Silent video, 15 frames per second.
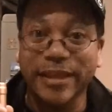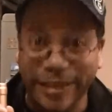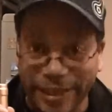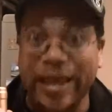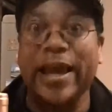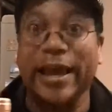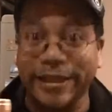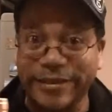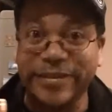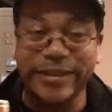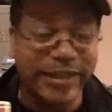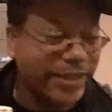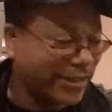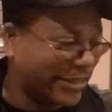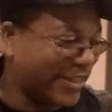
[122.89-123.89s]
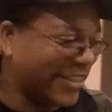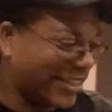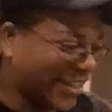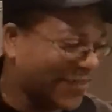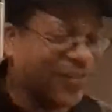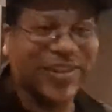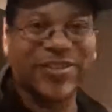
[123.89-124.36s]
Yes. She
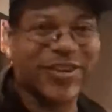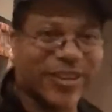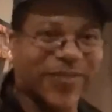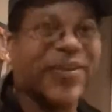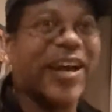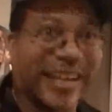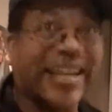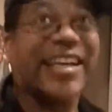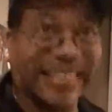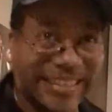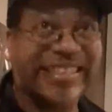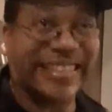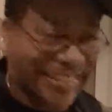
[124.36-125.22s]
said, my daughter back like,